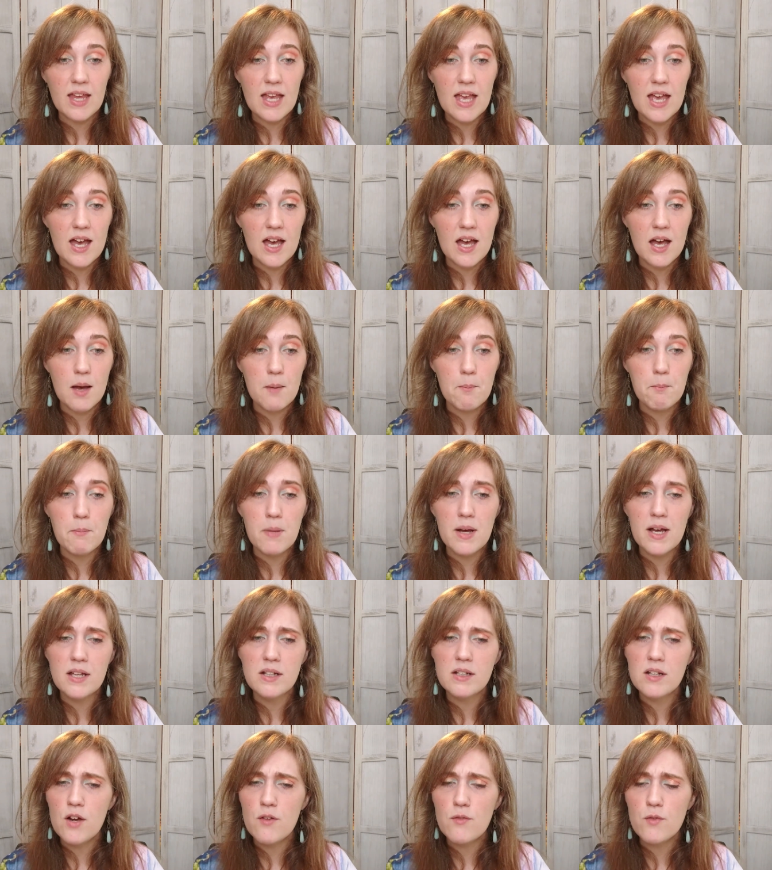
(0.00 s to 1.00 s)

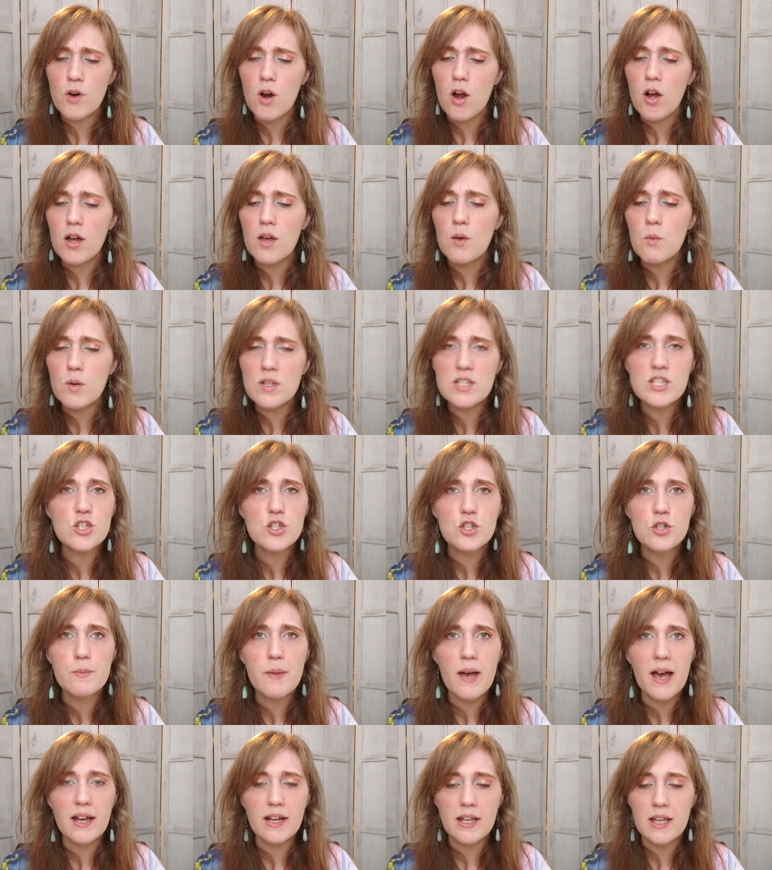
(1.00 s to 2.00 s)
But overall, it wasn't
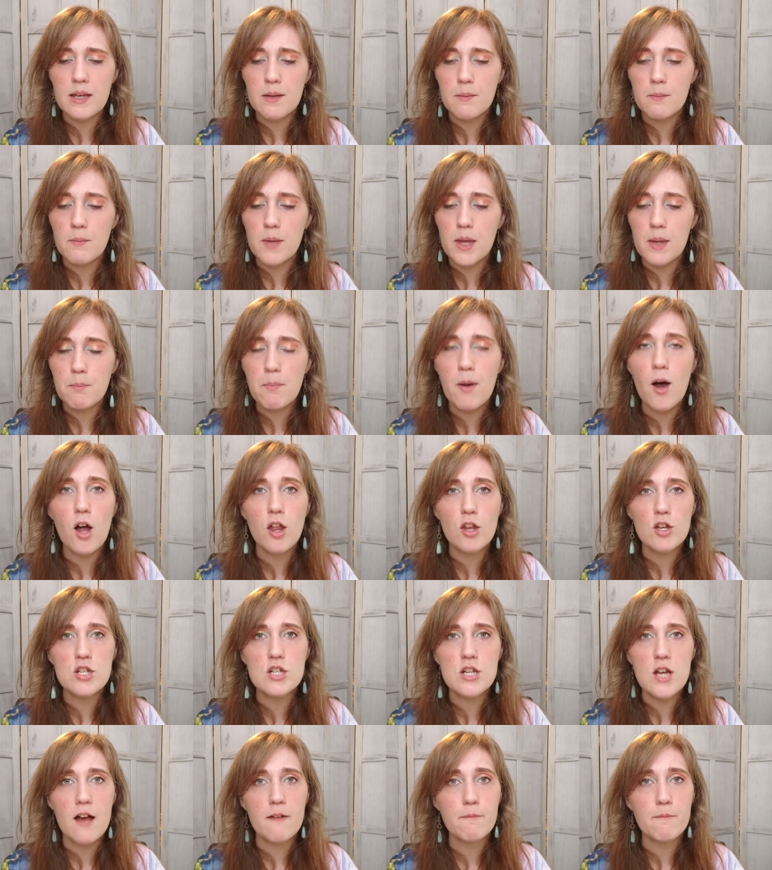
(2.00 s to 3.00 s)
too bad. It
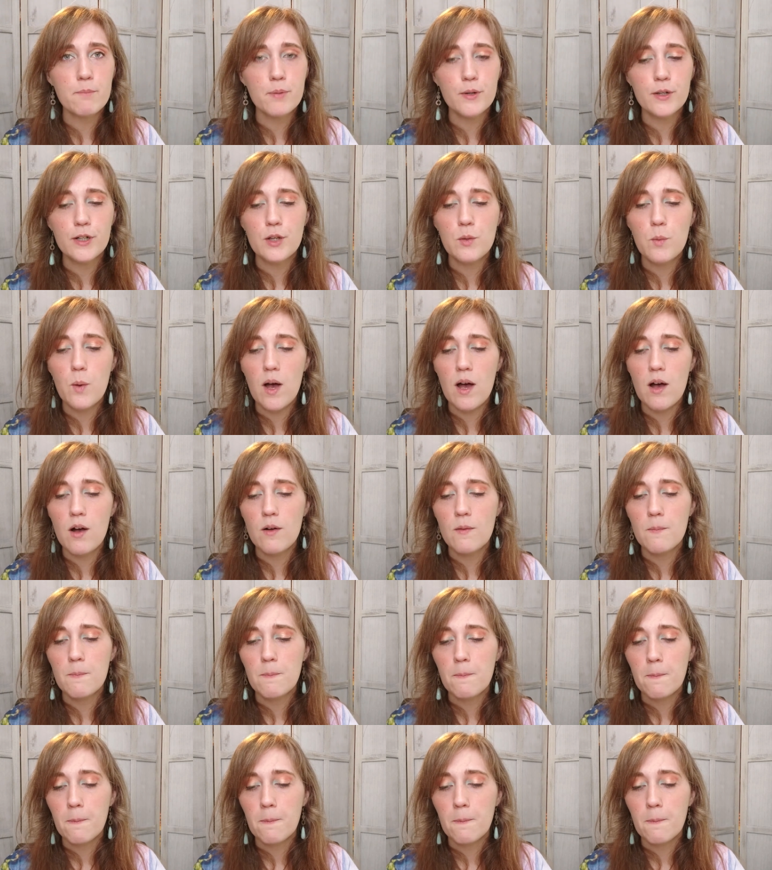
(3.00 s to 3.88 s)
polished off pretty well.